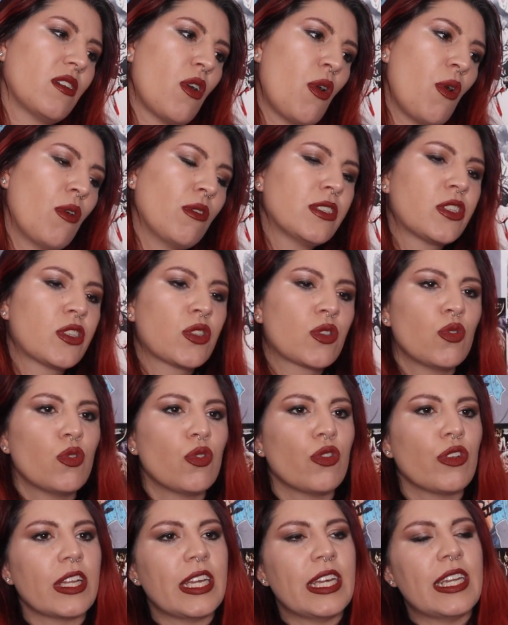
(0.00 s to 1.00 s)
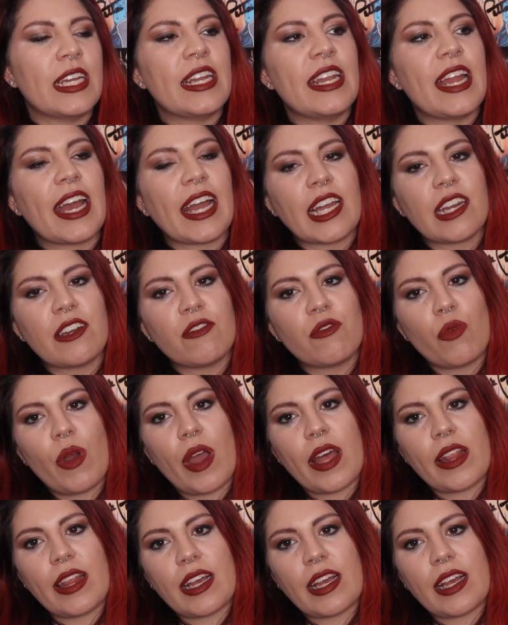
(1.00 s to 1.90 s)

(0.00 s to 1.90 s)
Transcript: old school in a negative way.